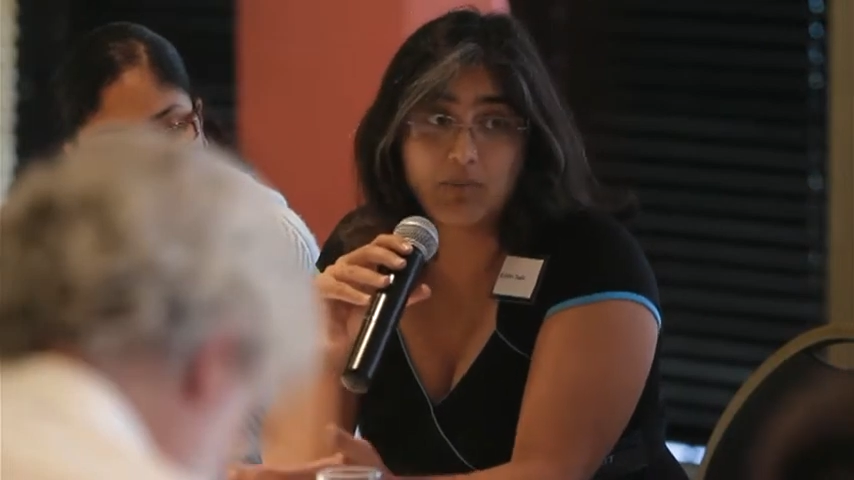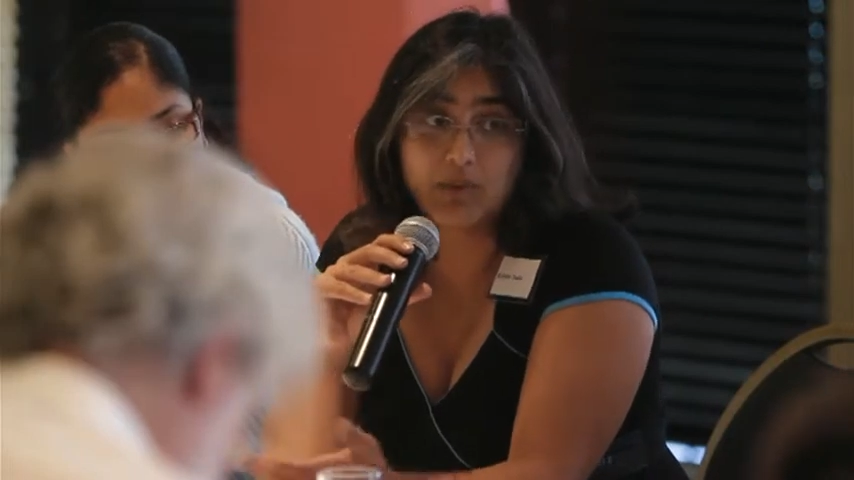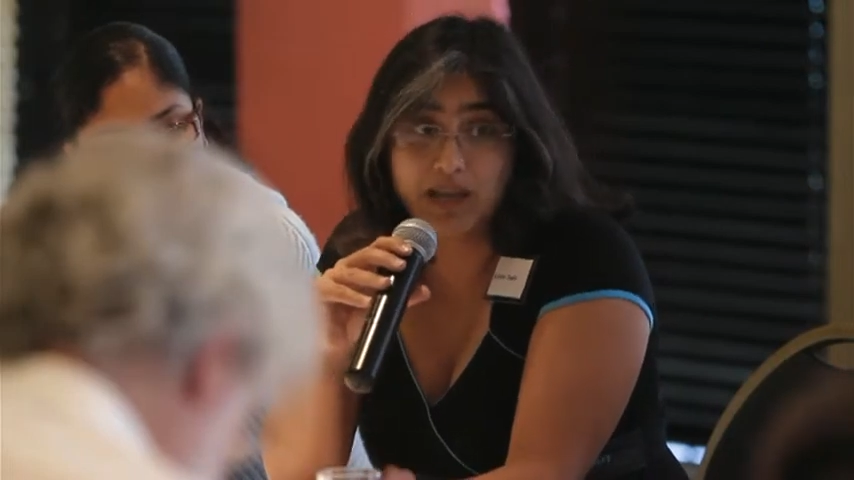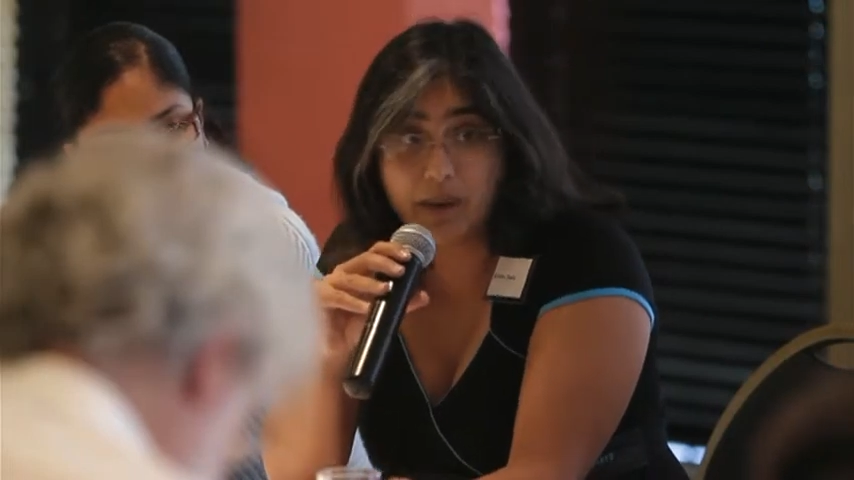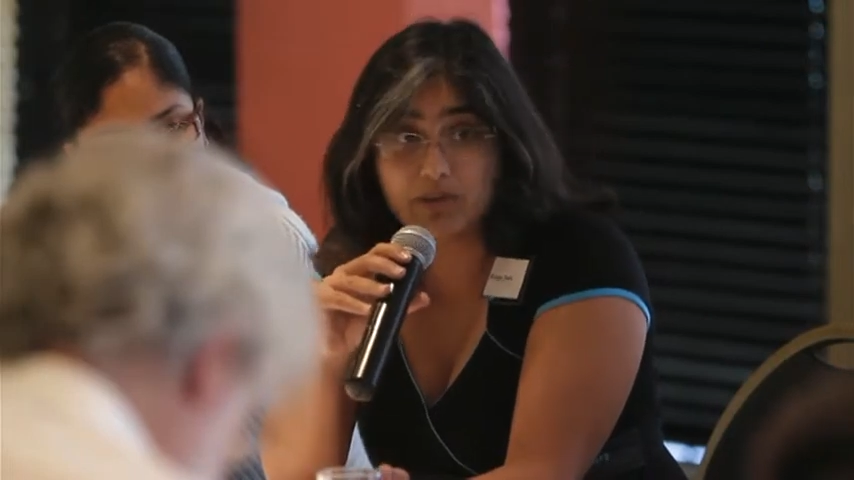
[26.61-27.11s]
on a
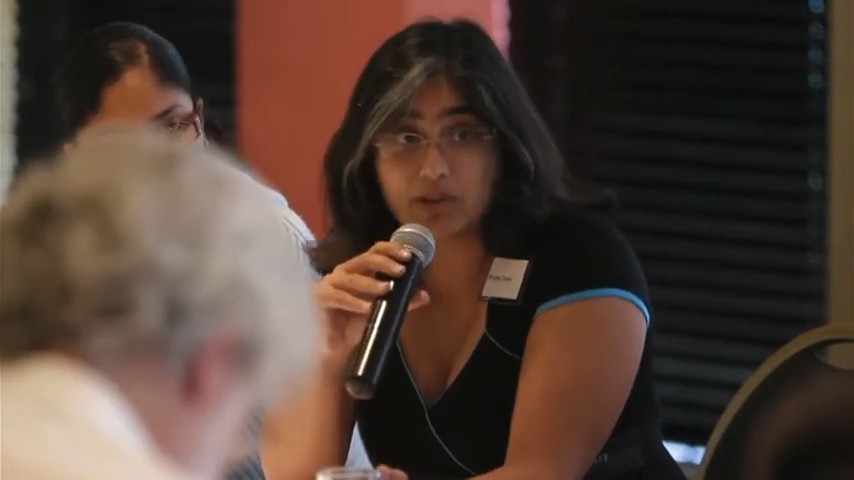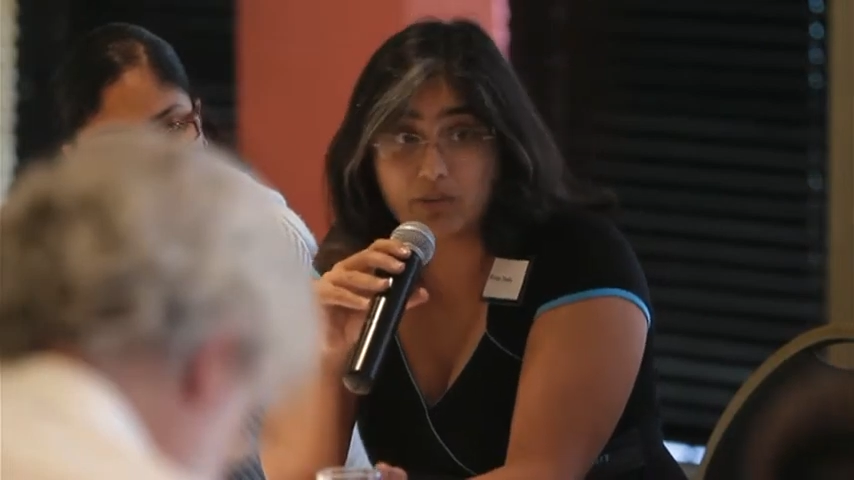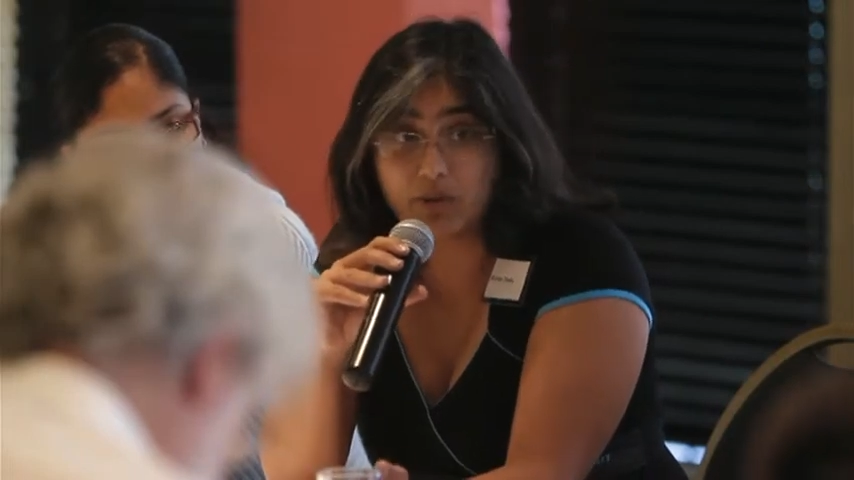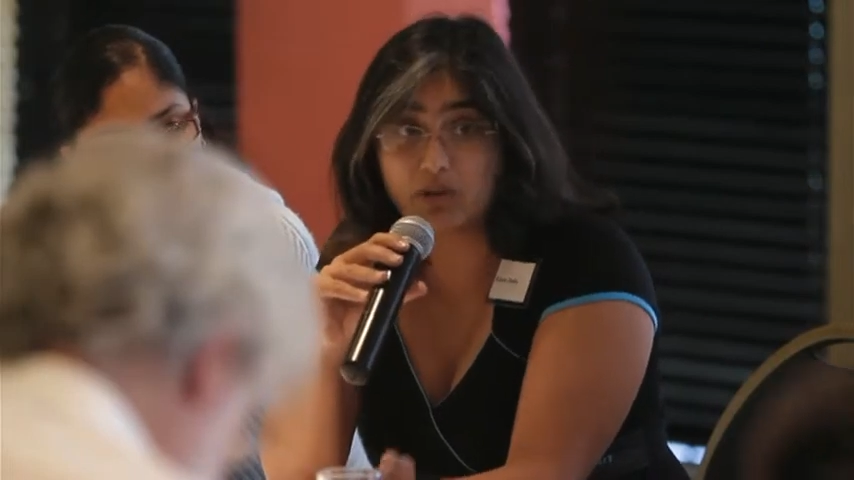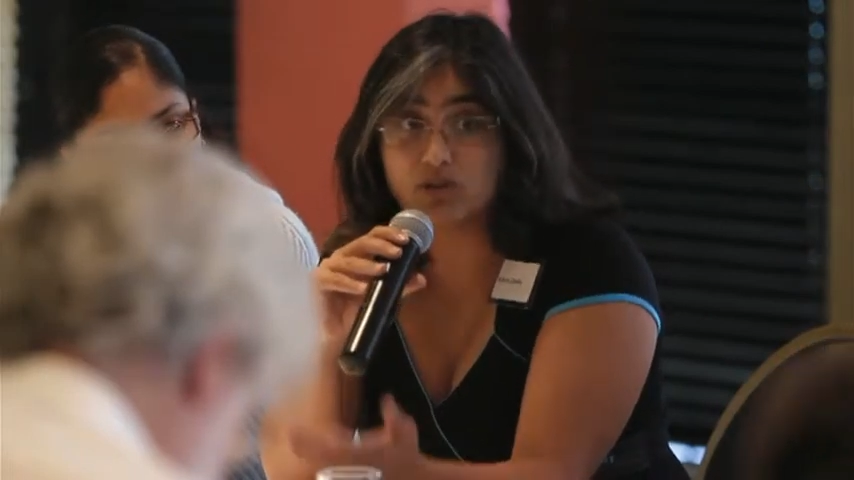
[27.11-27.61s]
per capita
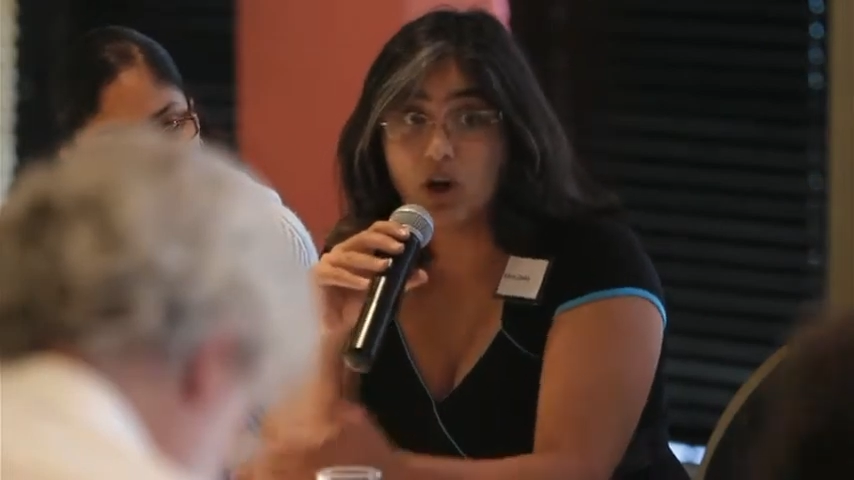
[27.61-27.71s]
approach,